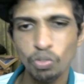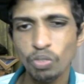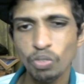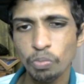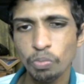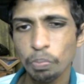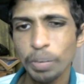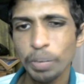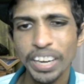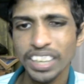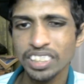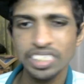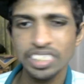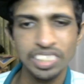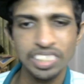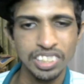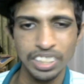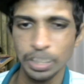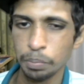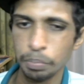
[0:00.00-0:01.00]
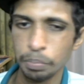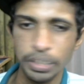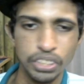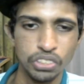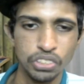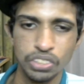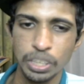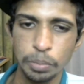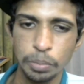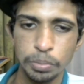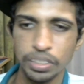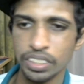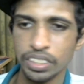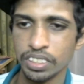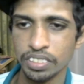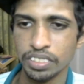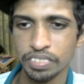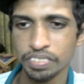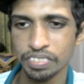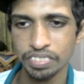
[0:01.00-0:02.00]
Black's in big trouble.
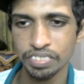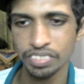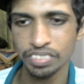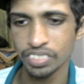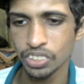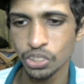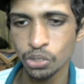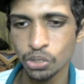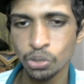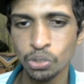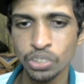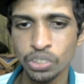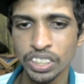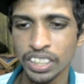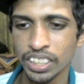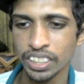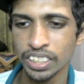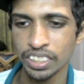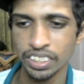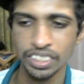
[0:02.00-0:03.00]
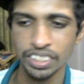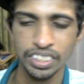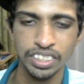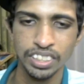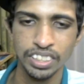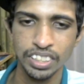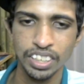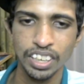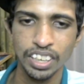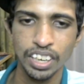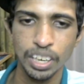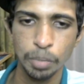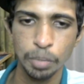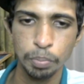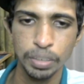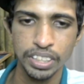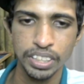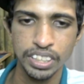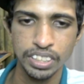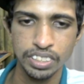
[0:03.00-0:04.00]
You really can't
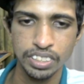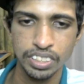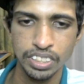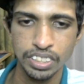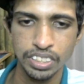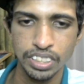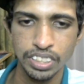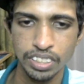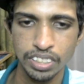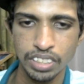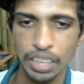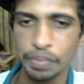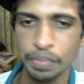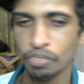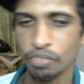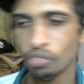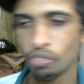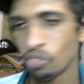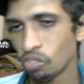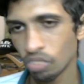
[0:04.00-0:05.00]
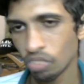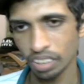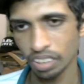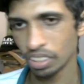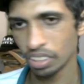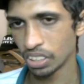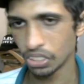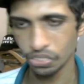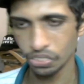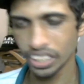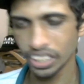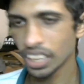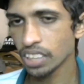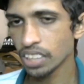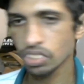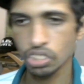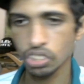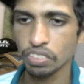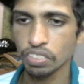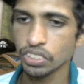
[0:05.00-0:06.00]
play c takes. I mean,
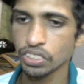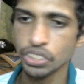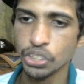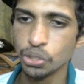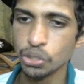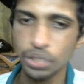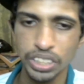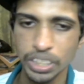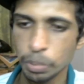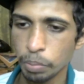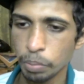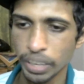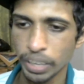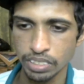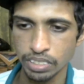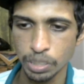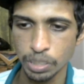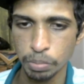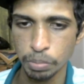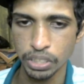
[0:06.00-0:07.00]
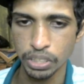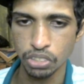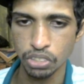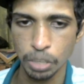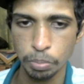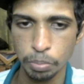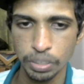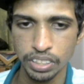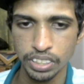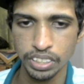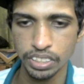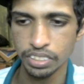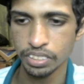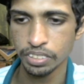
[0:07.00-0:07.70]
regardless of what you do here, black's in big trouble here.